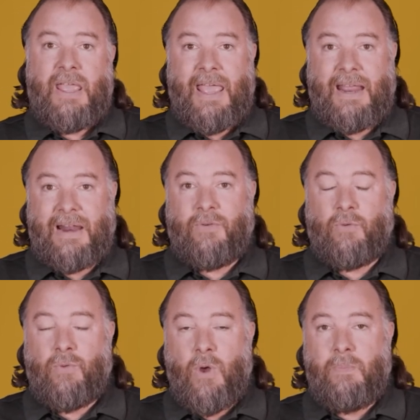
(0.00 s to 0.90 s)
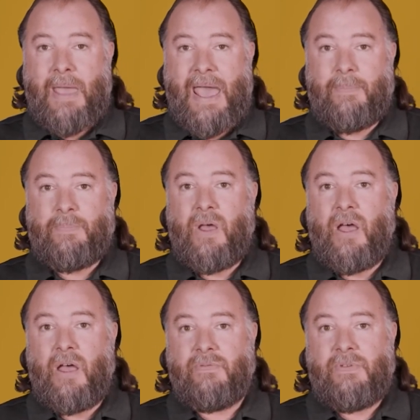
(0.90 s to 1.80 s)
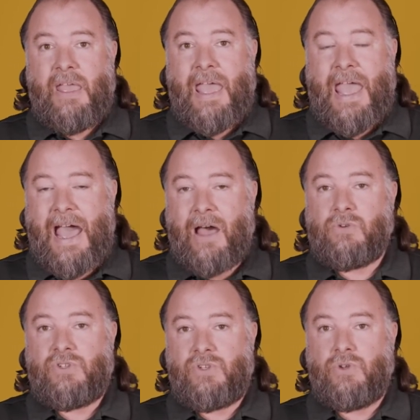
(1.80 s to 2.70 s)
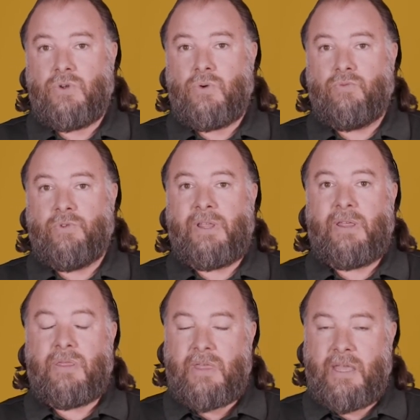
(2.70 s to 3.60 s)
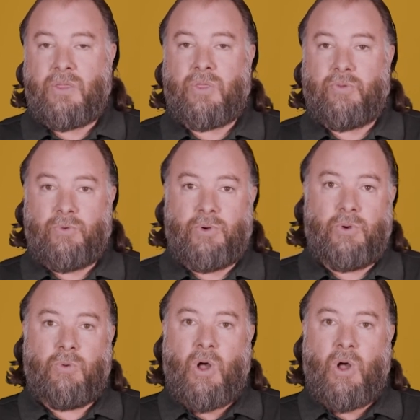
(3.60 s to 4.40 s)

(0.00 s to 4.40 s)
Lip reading: and kind of a roadmap of how to really think through